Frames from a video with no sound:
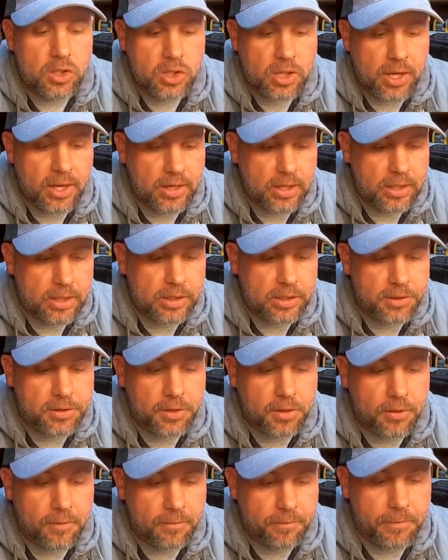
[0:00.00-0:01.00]

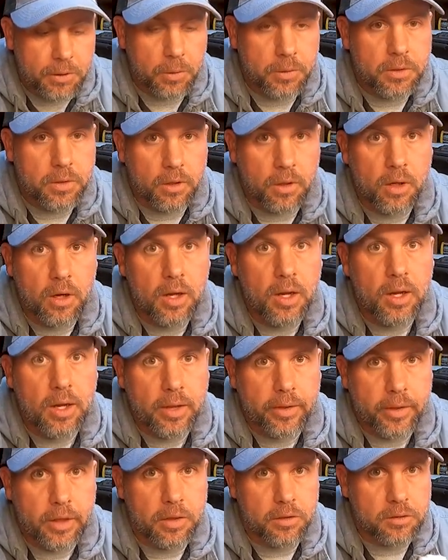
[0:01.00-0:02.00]
Chinese filter
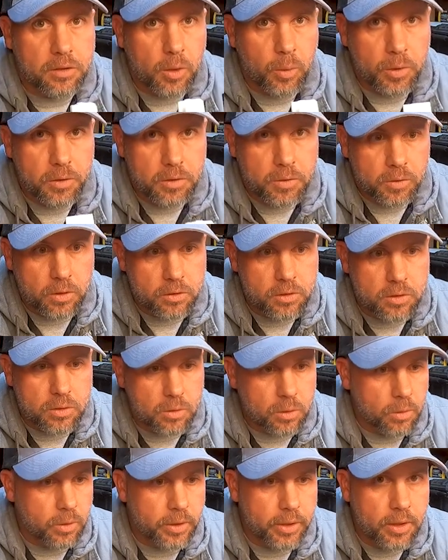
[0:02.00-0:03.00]
that is going to
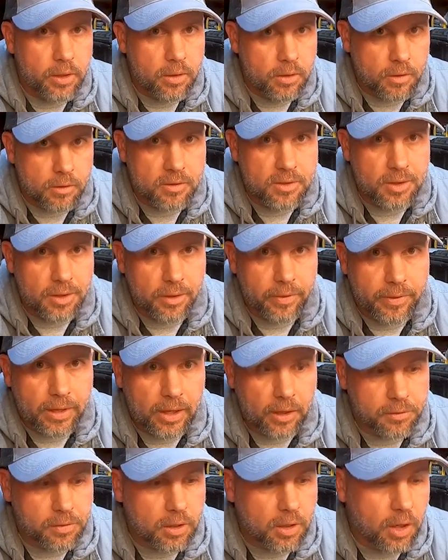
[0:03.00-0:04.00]
destroy your
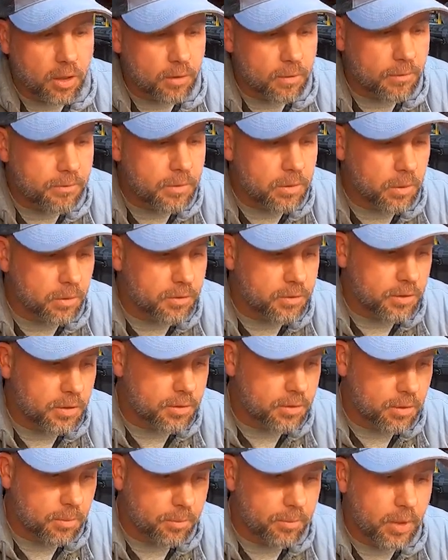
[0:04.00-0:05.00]
$10,000 fuel
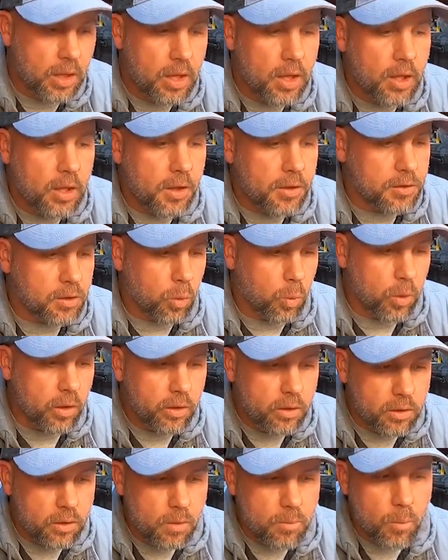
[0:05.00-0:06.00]
system. So we're
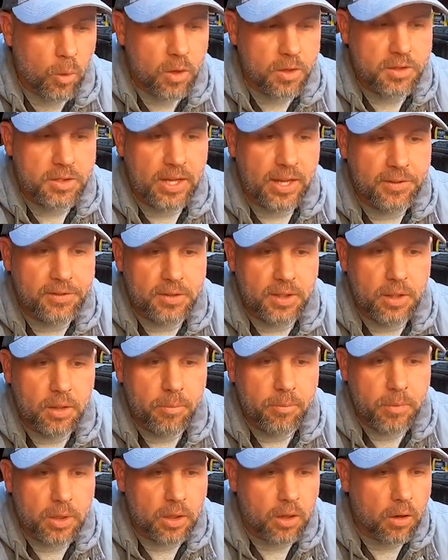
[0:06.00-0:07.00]
going to do more
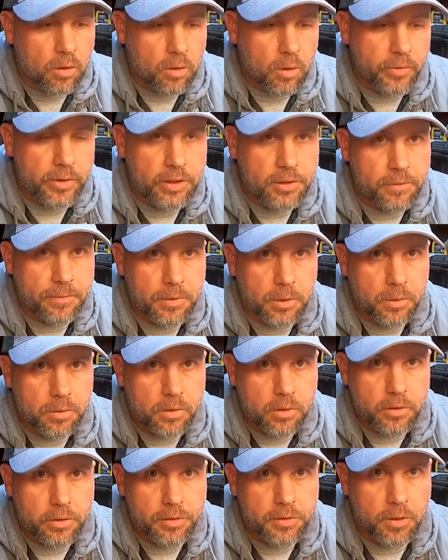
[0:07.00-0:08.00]
testing and all on these
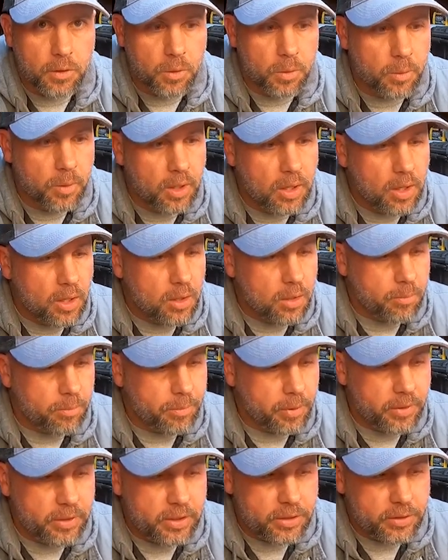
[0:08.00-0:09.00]
filters. So
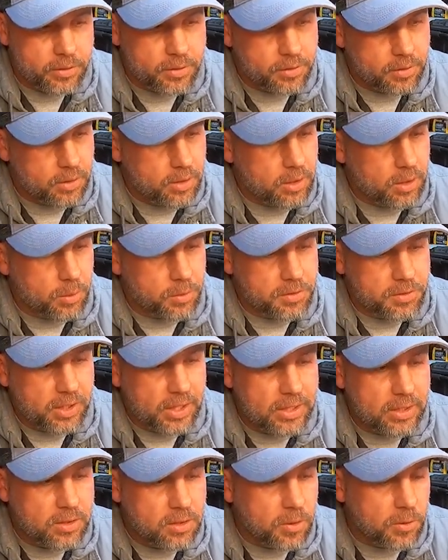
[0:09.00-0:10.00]
please, you know,
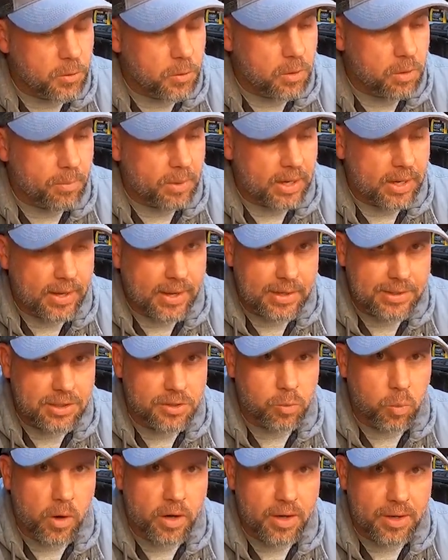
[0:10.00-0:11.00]
stay tuned, but I
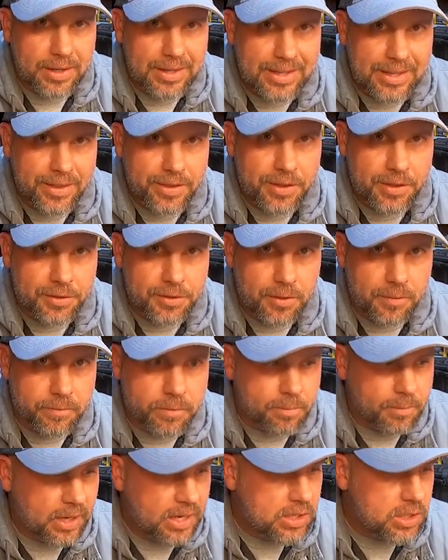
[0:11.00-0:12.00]
just wanted to get this
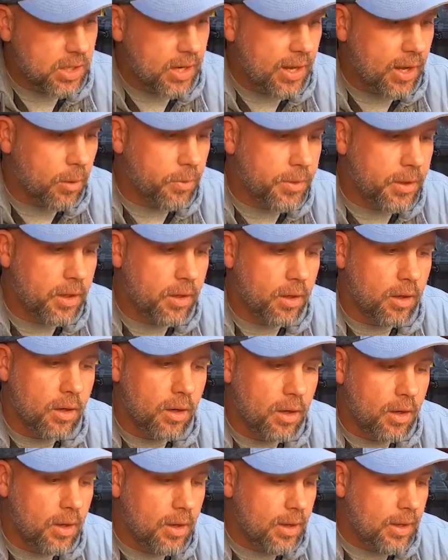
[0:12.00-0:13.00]
information out
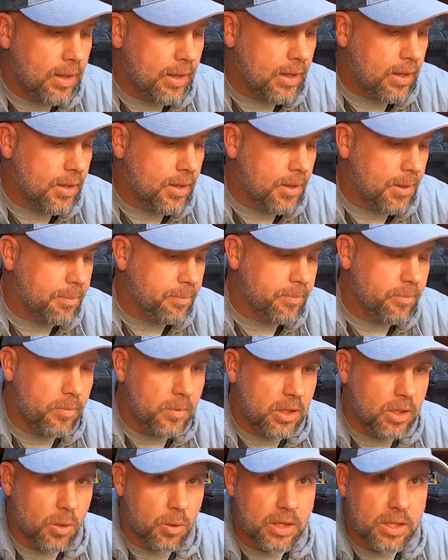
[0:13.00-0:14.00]
there,
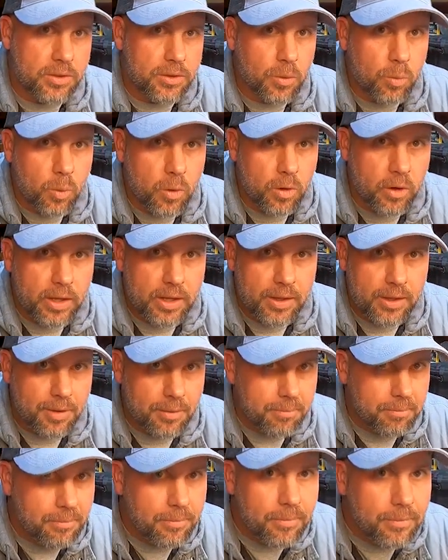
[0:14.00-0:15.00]
you know, get the warning,